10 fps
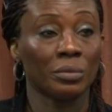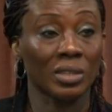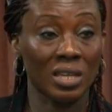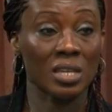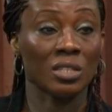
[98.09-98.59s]
The
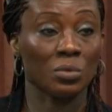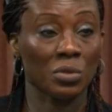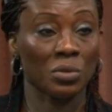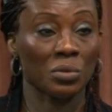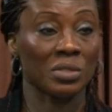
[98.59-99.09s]
keys
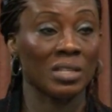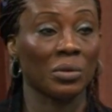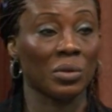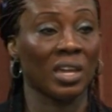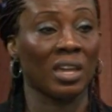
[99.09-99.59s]
with you. Is that
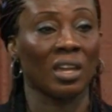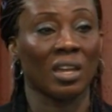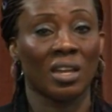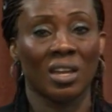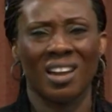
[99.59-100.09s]
okay?
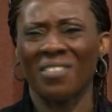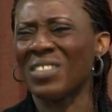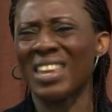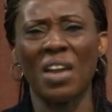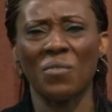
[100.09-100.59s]

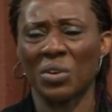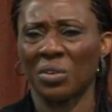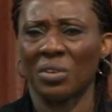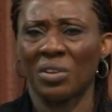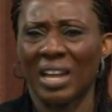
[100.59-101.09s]
Never.
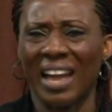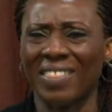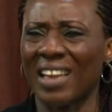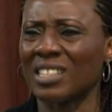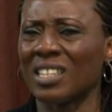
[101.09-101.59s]

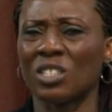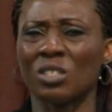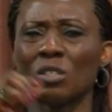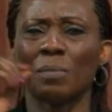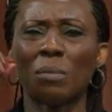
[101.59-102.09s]
And
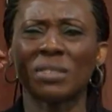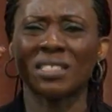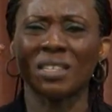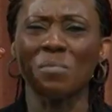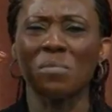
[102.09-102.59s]
the Bible
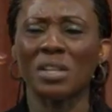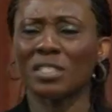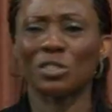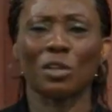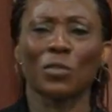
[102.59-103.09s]
says the
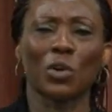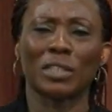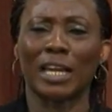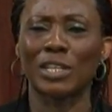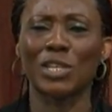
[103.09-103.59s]
mercies of God
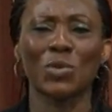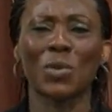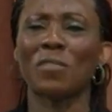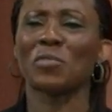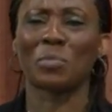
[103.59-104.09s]
are new
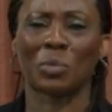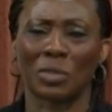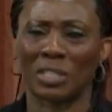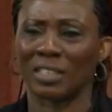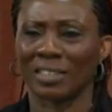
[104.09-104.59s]
every
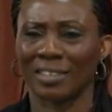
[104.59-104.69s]
morning.